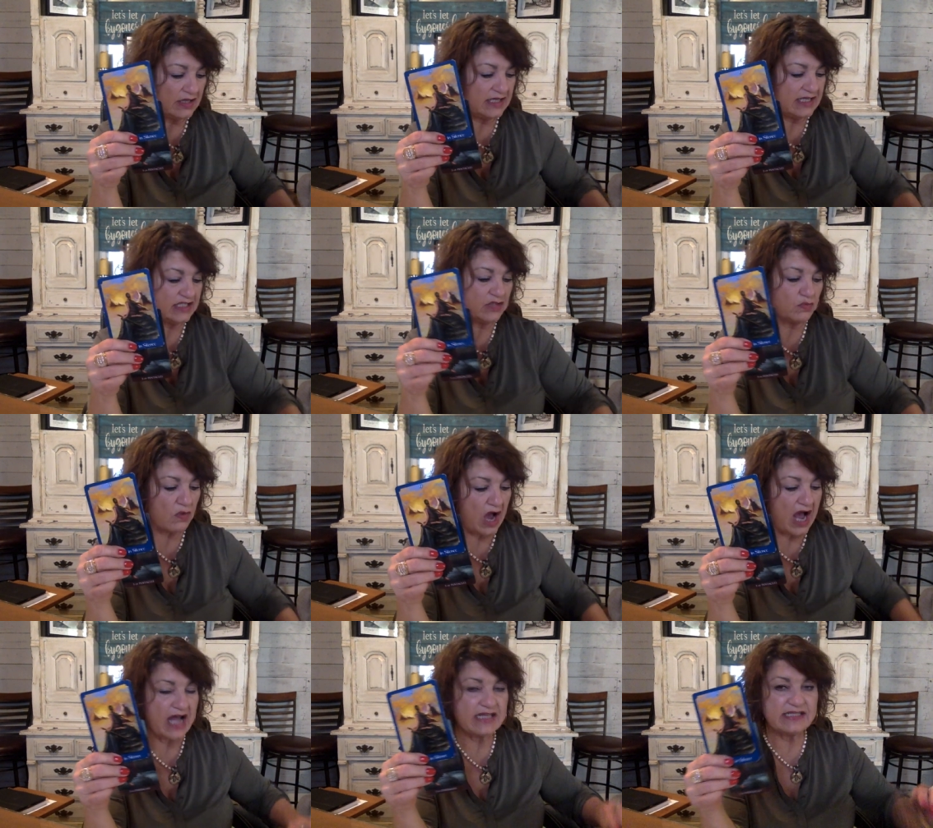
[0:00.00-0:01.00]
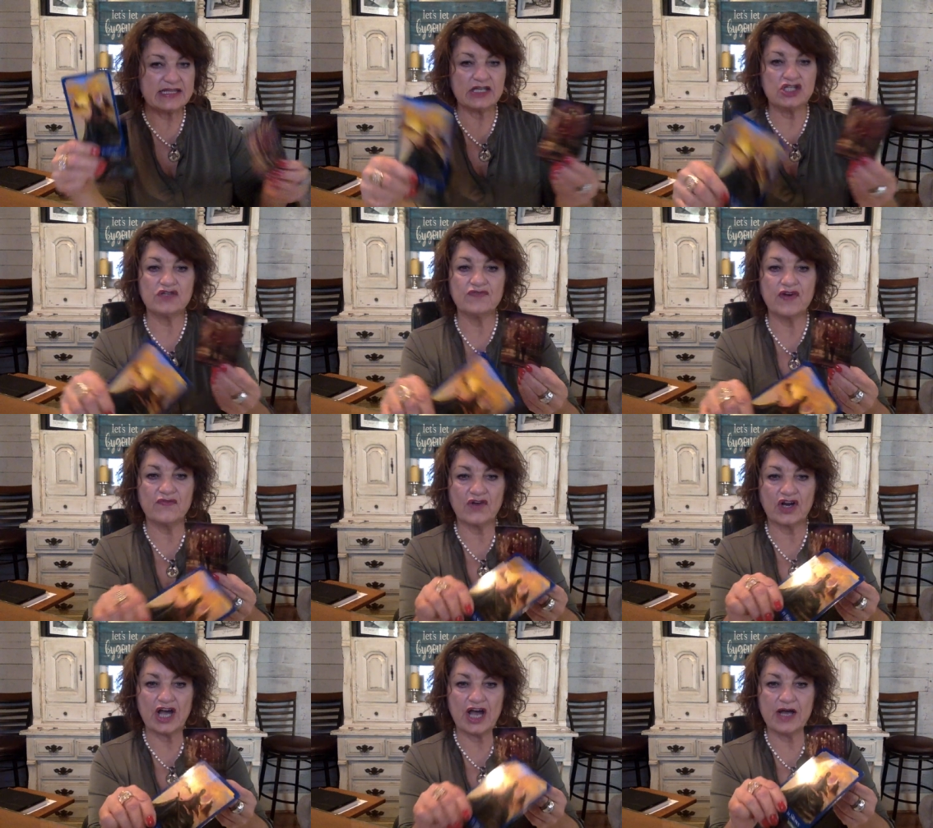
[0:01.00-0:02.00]
these rods that you've
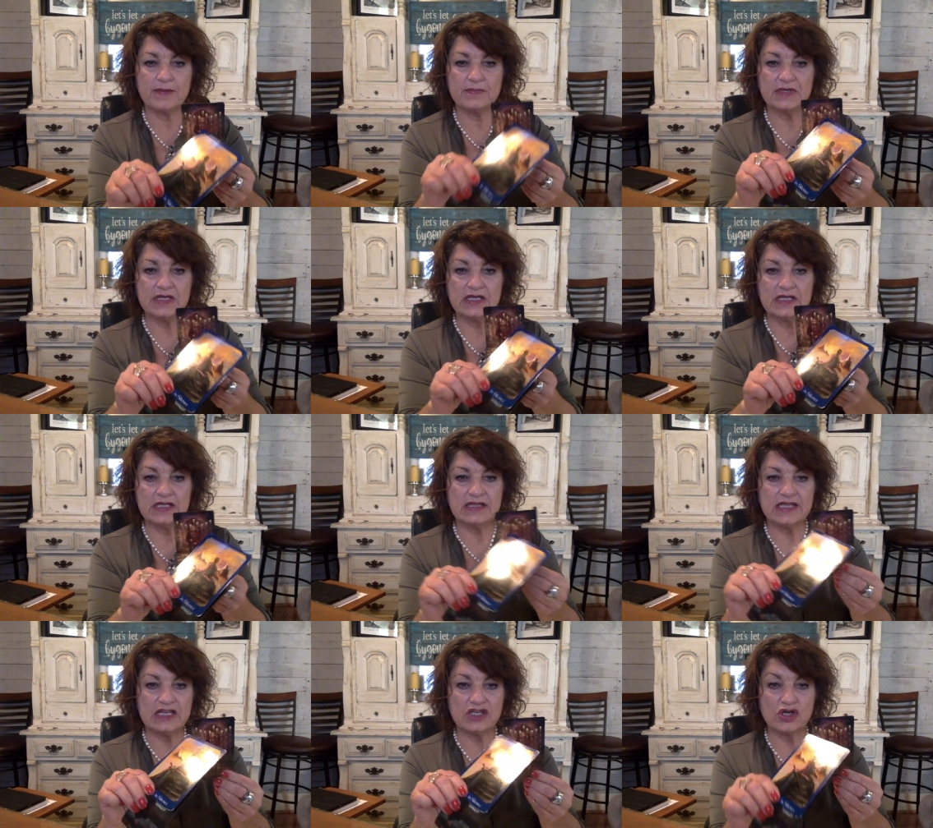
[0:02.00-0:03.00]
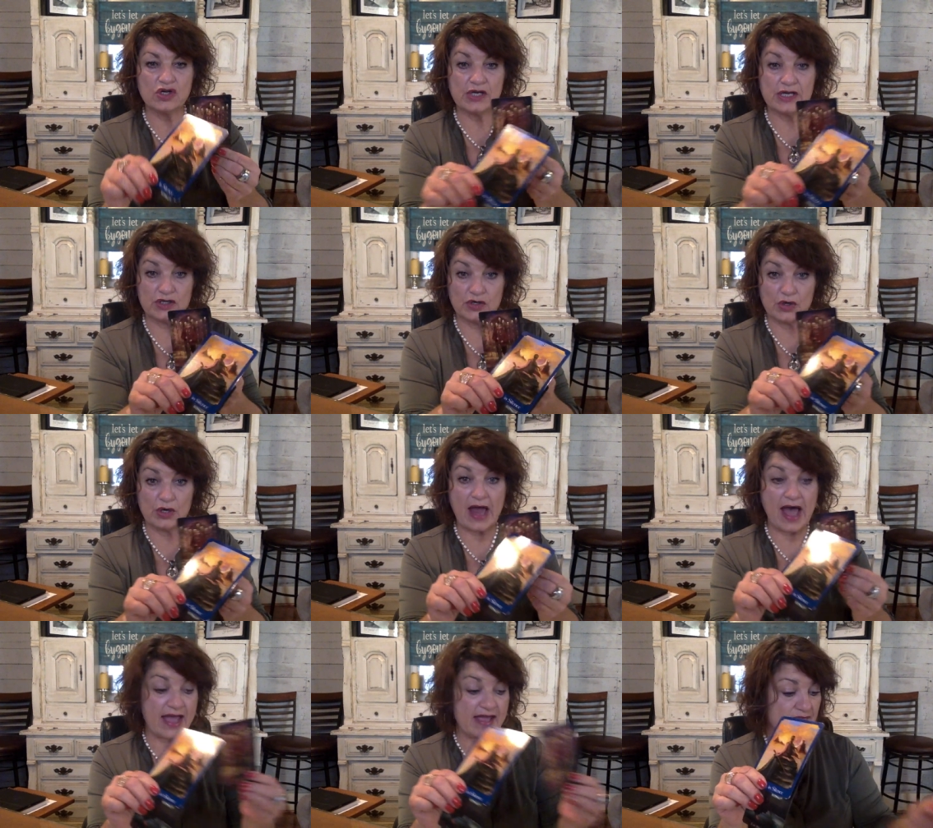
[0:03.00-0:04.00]
overcome in your, in your
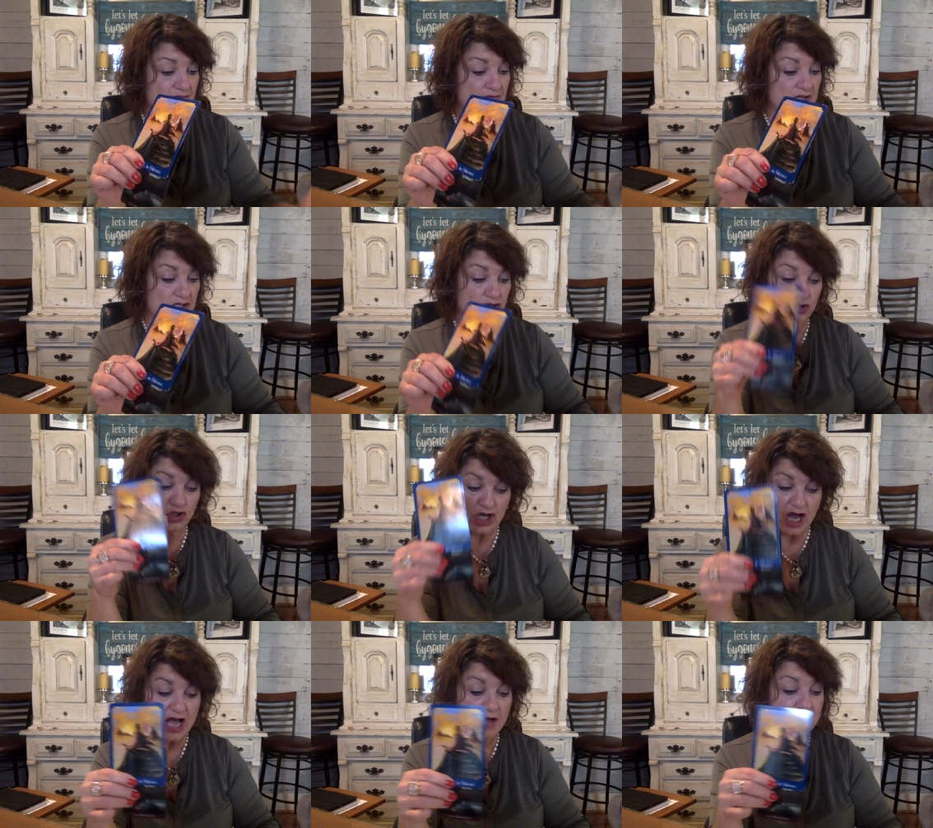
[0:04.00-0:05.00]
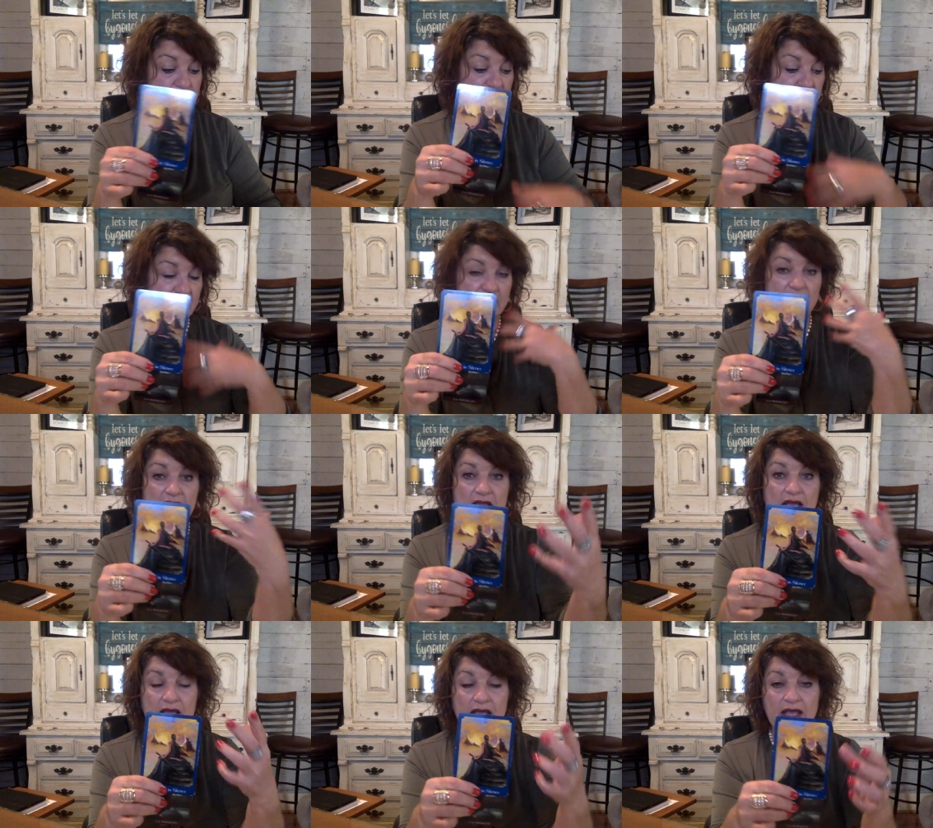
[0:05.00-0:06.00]
life, in your job that can
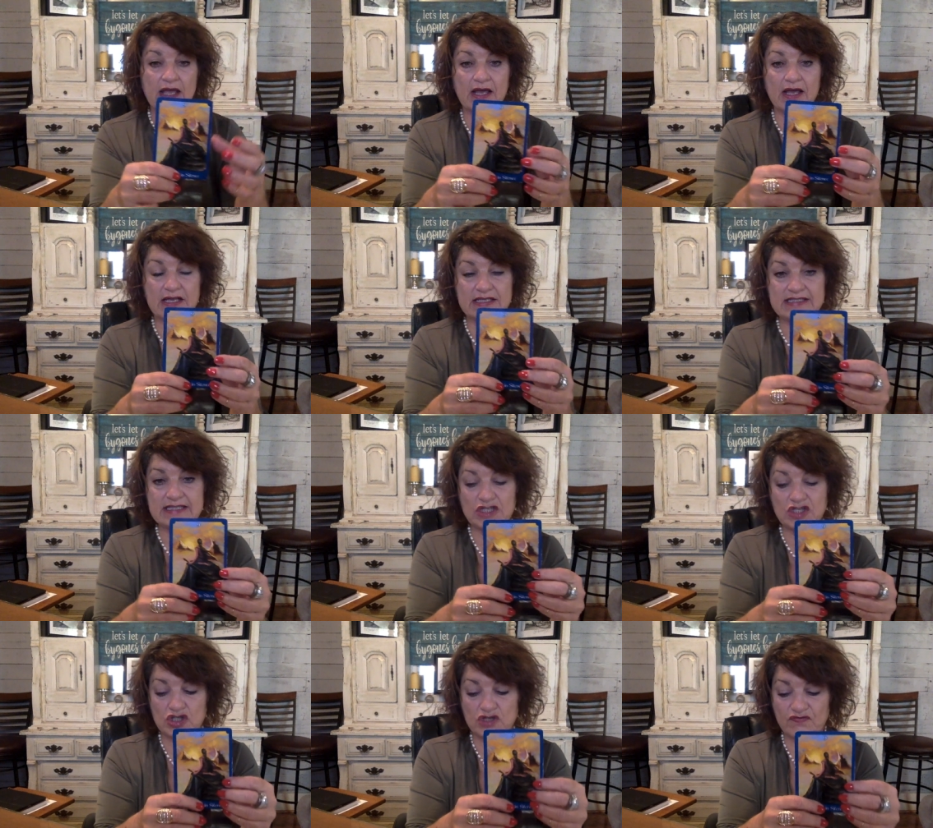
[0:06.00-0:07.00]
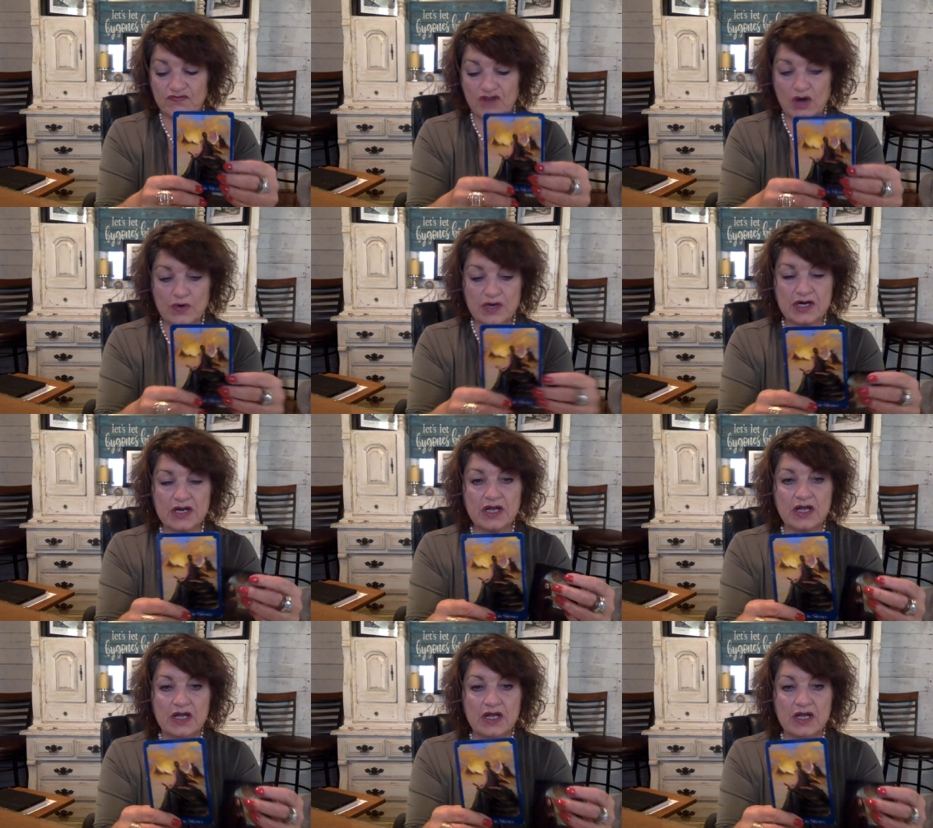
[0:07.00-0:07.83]
uh, assist you forward.